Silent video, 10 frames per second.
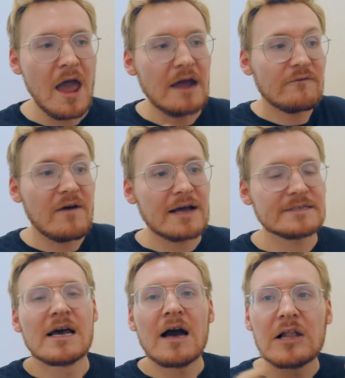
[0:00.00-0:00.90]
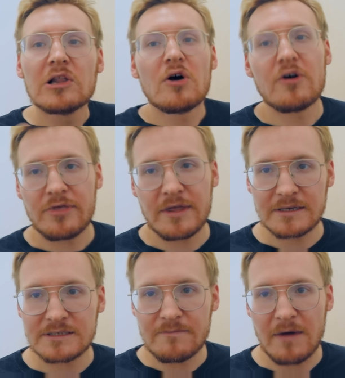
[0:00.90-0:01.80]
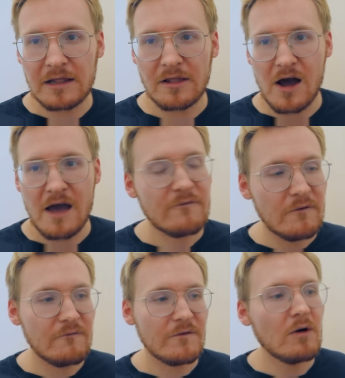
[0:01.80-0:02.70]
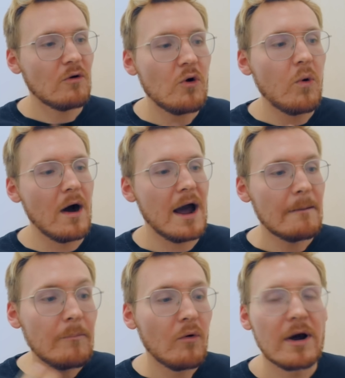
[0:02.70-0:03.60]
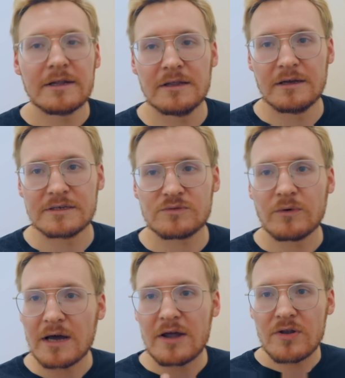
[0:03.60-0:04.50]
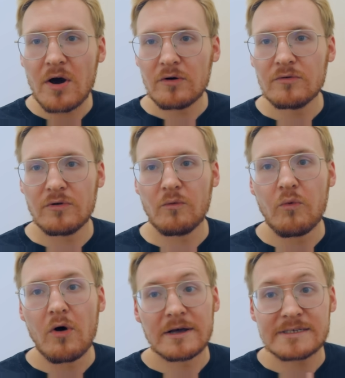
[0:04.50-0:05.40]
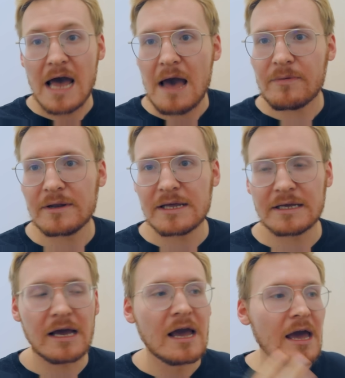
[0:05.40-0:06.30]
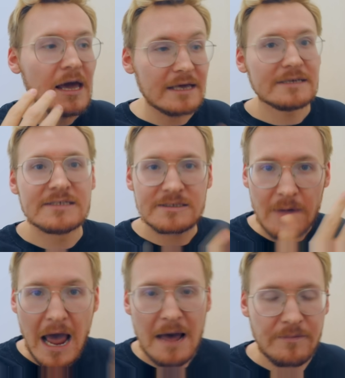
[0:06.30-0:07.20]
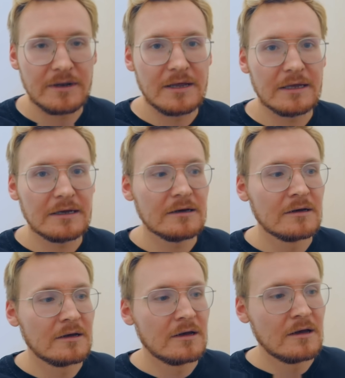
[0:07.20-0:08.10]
In fact, a lot of things in my life have felt quite pointless when I know that what is happening is happening. It